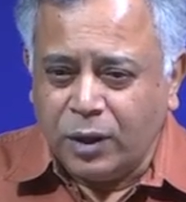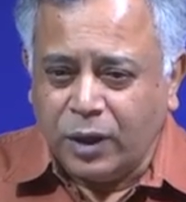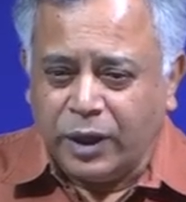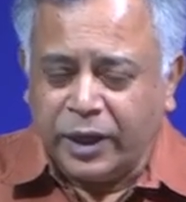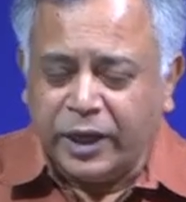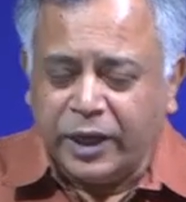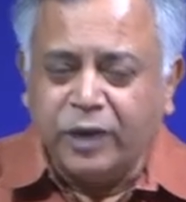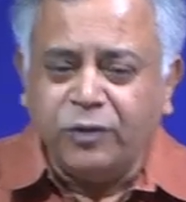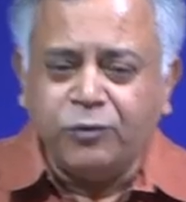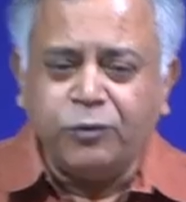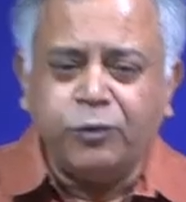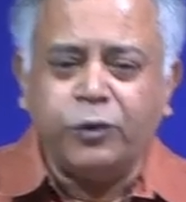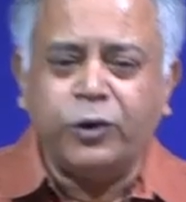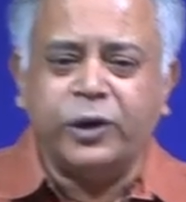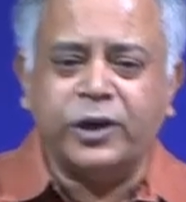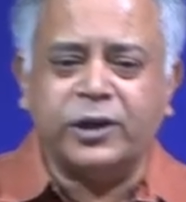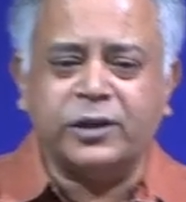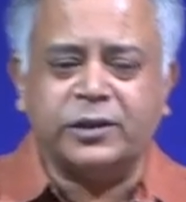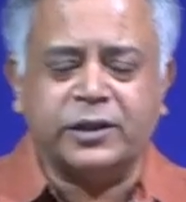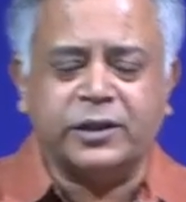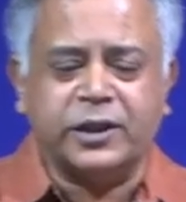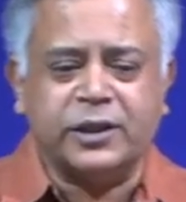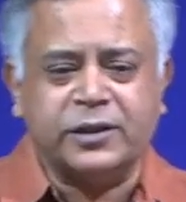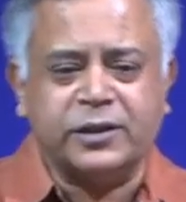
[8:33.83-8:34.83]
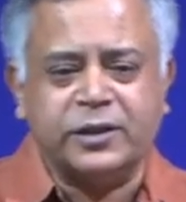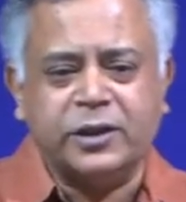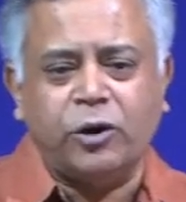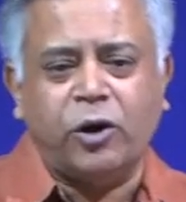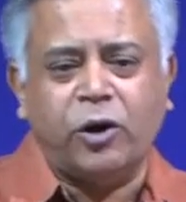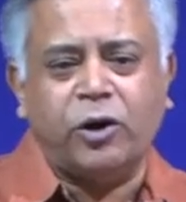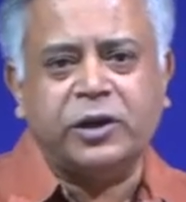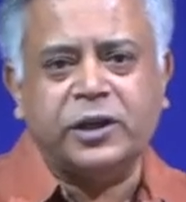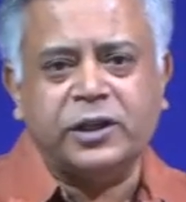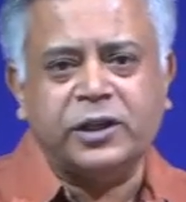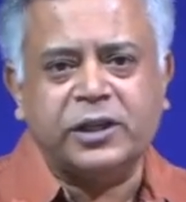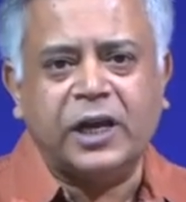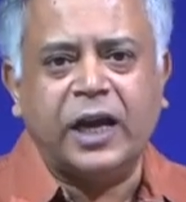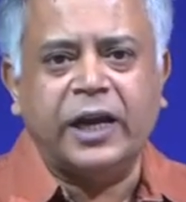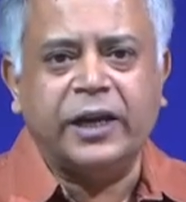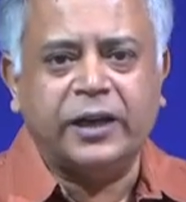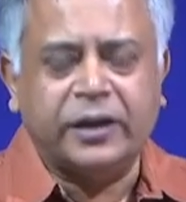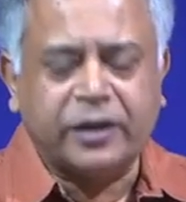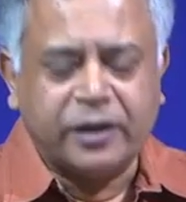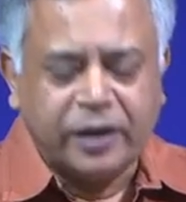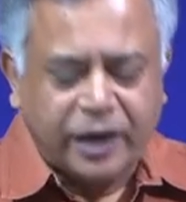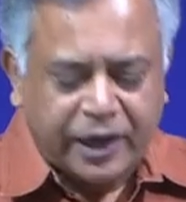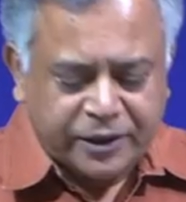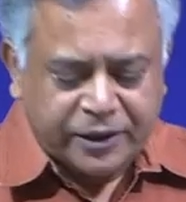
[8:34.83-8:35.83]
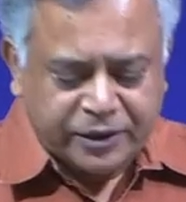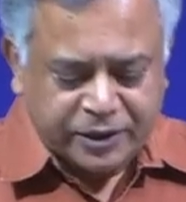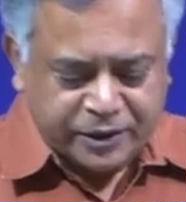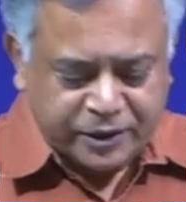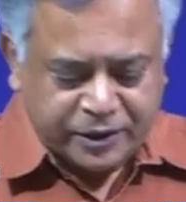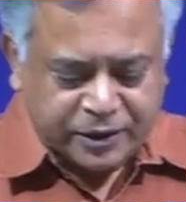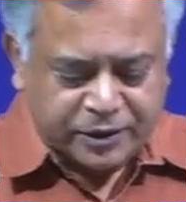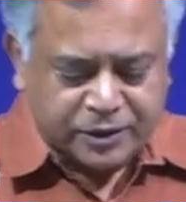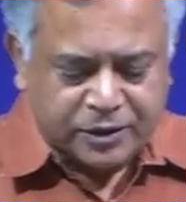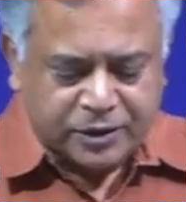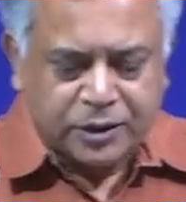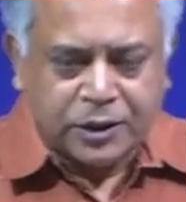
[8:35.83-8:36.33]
influences your design criteria.